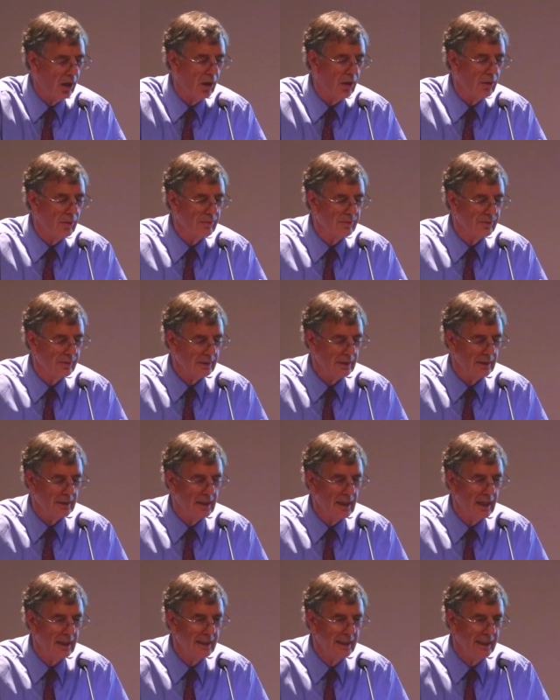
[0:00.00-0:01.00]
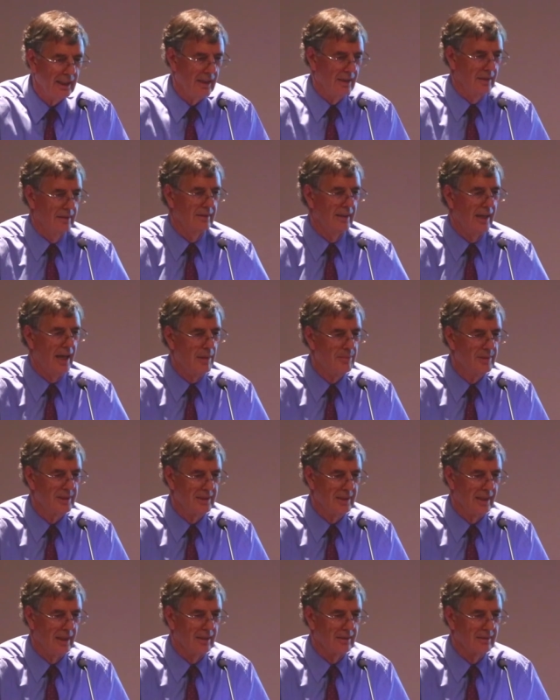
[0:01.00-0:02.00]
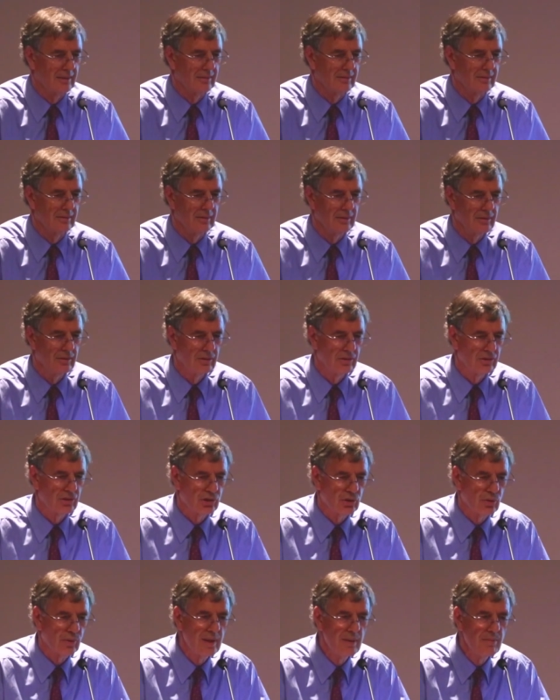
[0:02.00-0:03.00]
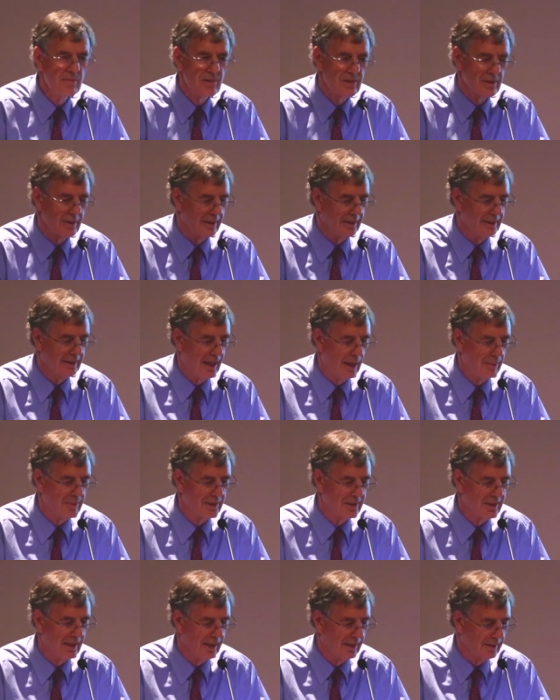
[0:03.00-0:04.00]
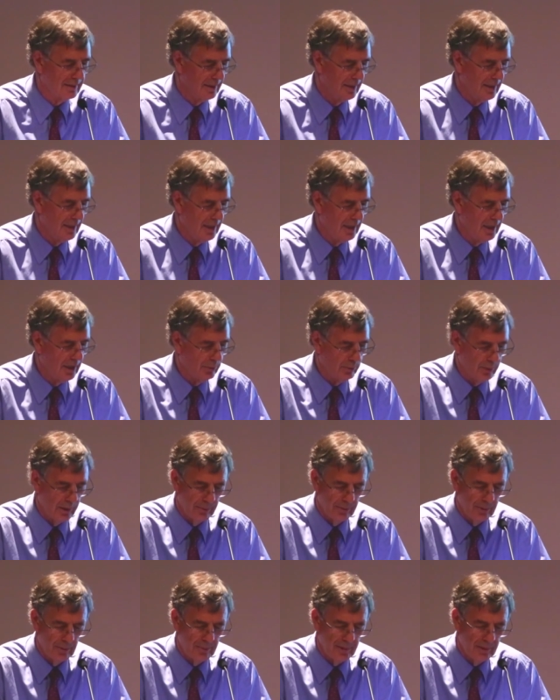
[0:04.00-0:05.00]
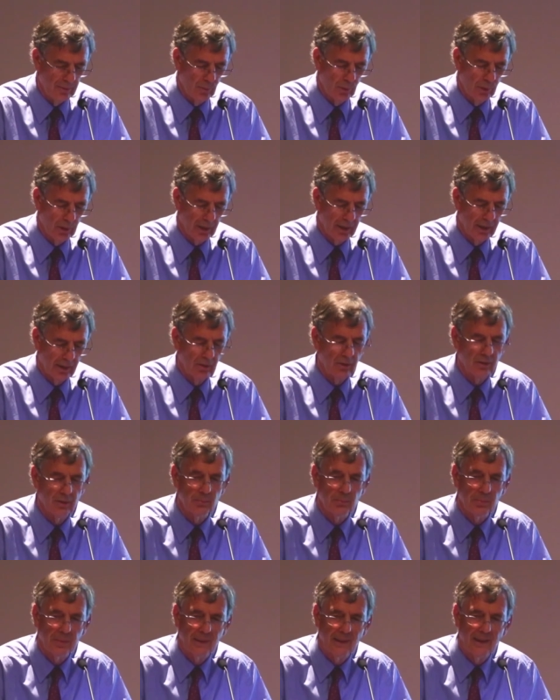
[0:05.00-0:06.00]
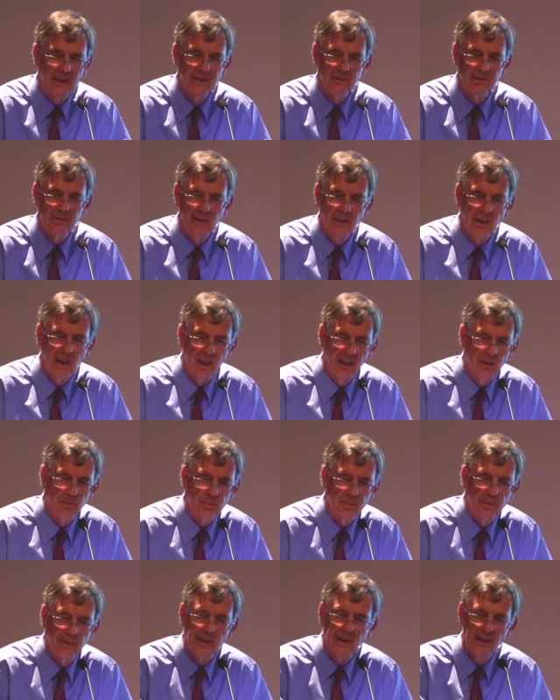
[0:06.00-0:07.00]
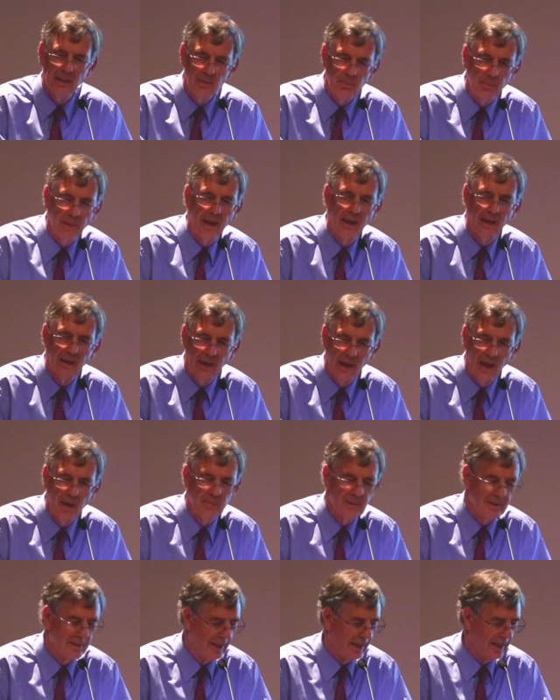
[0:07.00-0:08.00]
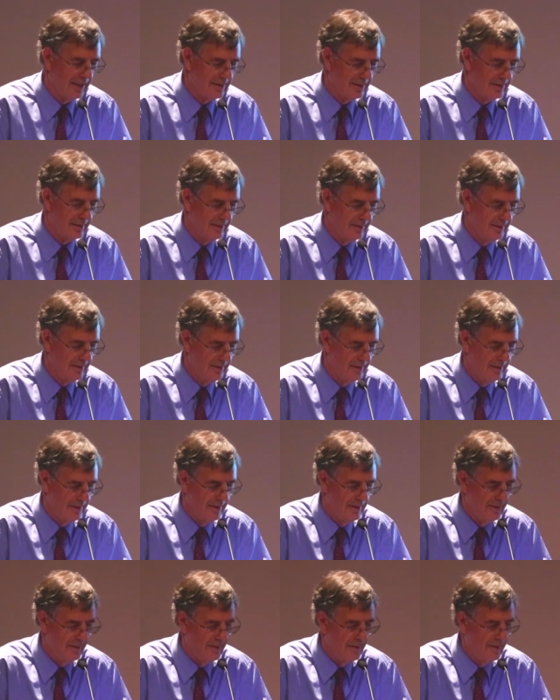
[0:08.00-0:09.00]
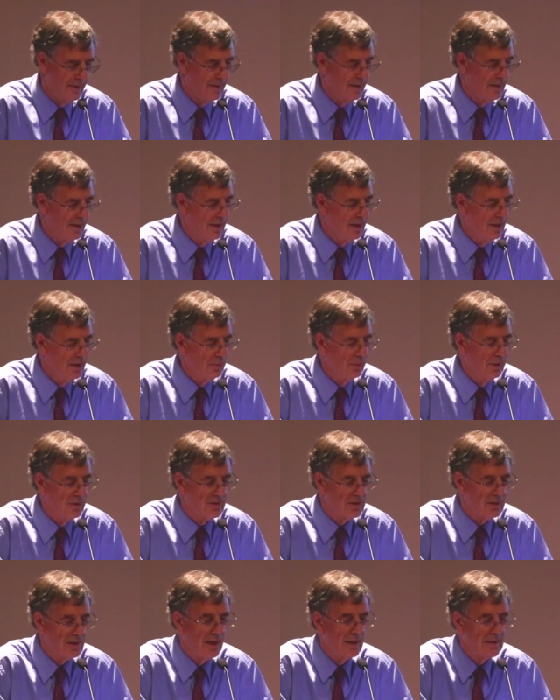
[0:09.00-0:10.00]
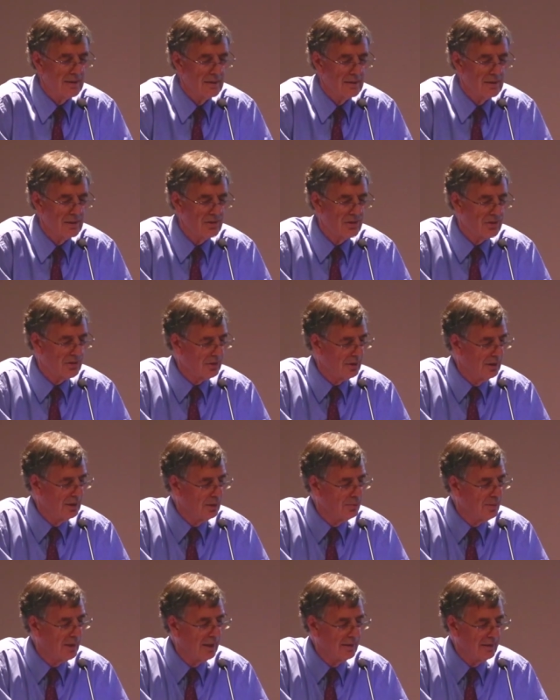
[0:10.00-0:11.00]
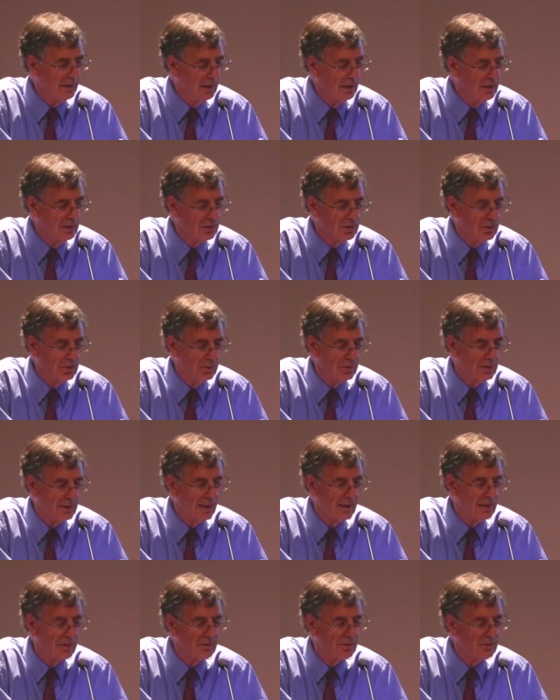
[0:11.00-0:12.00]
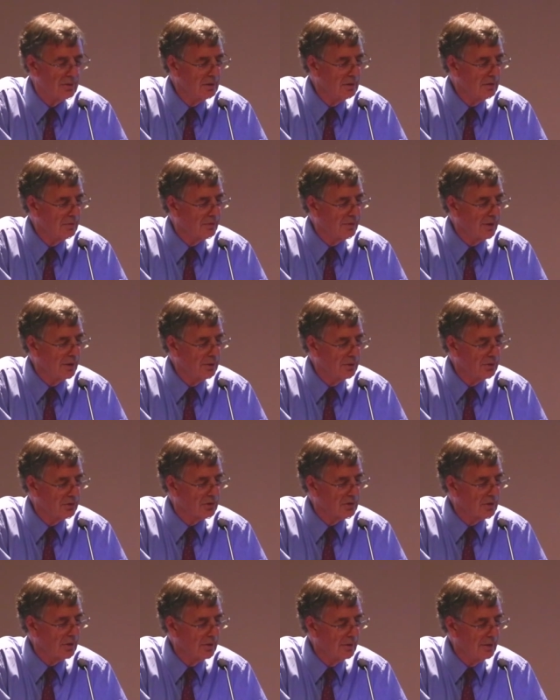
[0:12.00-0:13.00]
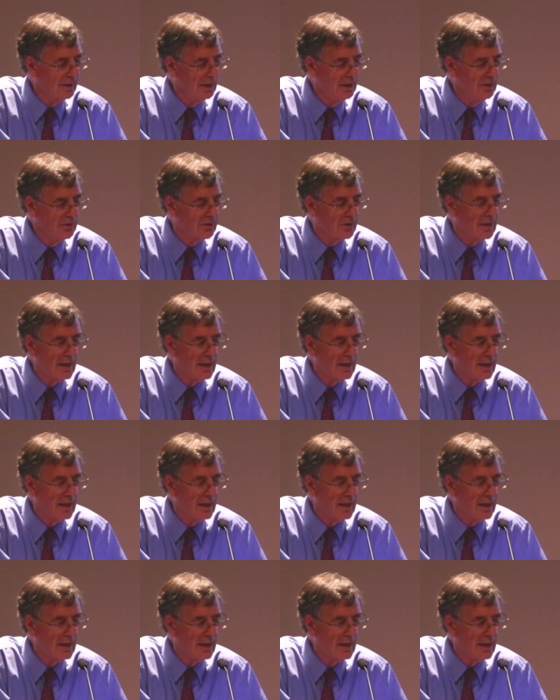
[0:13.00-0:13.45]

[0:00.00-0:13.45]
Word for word: of gully habitat, streamside habitat, where we've been working on planting and bringing back habitat. We started this in about the year 2000, focused on these